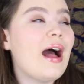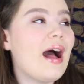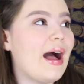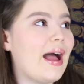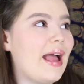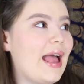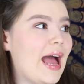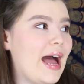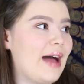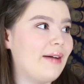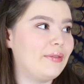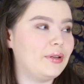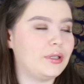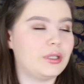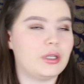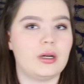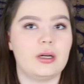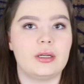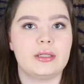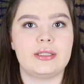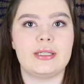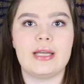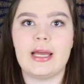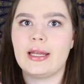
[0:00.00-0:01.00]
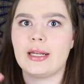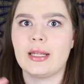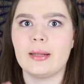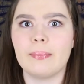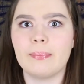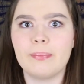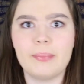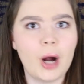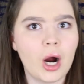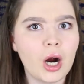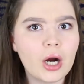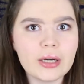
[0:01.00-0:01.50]
I haven't gone to any
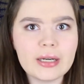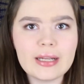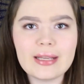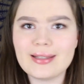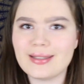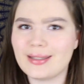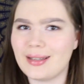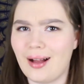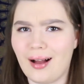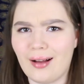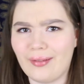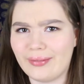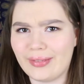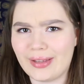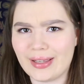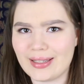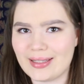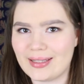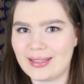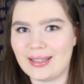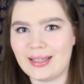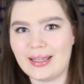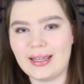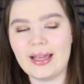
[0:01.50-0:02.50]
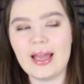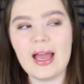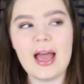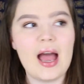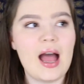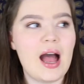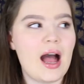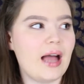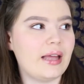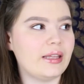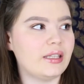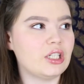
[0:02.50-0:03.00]
parties, obviously.
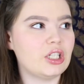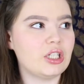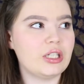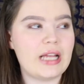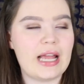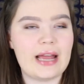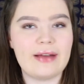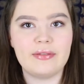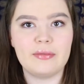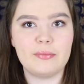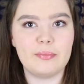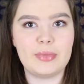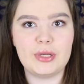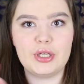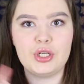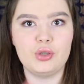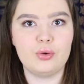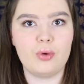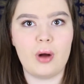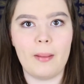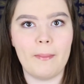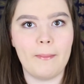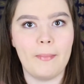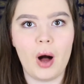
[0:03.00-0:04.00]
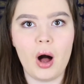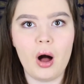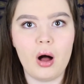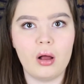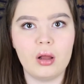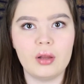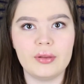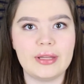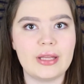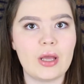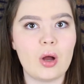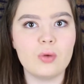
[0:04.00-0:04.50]
I literally haven't been to a
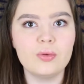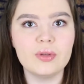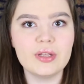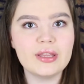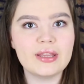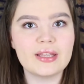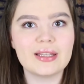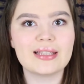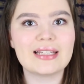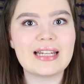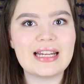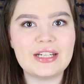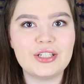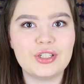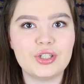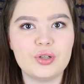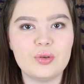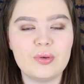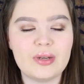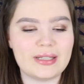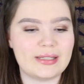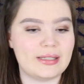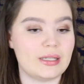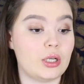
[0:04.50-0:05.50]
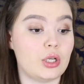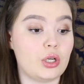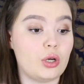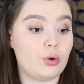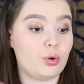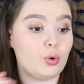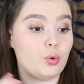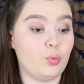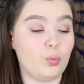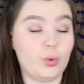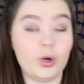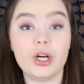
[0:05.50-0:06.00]
mall. The only thing that I do is go
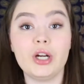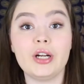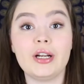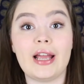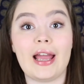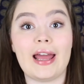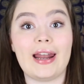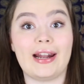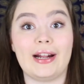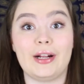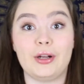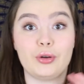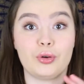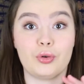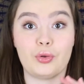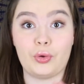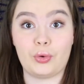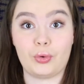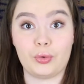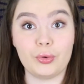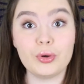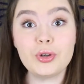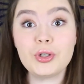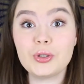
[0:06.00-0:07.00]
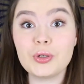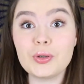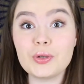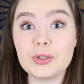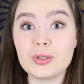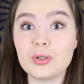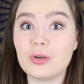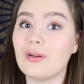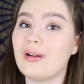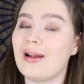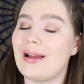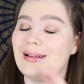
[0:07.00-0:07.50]
to work and I go to the grocery
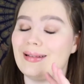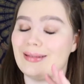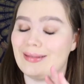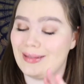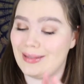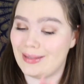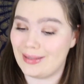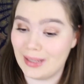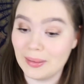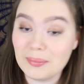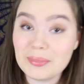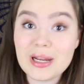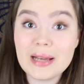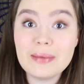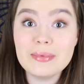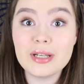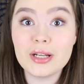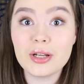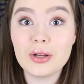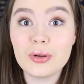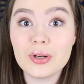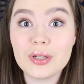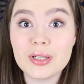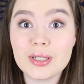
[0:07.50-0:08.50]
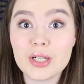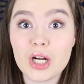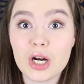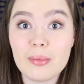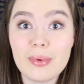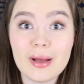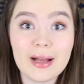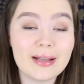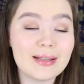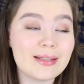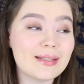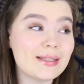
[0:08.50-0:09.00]
store and sometimes I'll go to
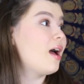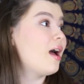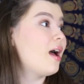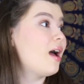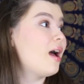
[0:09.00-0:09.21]
Starbucks.